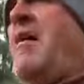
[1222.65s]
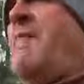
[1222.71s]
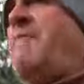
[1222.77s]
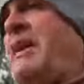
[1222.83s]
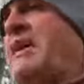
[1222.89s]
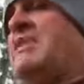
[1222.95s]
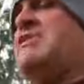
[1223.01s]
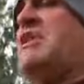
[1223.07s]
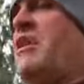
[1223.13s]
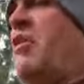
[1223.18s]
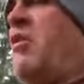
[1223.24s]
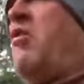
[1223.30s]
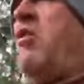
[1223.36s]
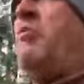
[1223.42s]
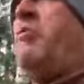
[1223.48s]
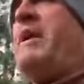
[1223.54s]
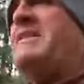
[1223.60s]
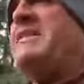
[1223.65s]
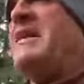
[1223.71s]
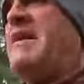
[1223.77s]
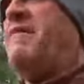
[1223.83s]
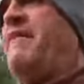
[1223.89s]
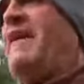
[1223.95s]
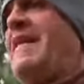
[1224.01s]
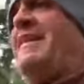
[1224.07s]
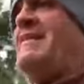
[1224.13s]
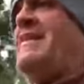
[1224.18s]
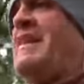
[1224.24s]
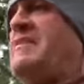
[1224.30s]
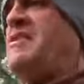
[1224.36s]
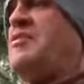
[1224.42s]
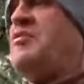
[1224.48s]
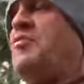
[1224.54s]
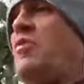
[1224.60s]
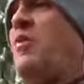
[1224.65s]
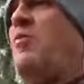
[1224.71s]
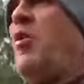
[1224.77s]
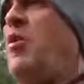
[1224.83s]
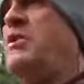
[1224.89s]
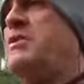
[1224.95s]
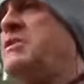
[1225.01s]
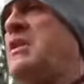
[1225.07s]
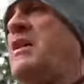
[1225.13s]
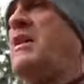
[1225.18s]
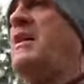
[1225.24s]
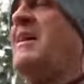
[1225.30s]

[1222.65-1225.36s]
because in a lot of ways it had validated who I was.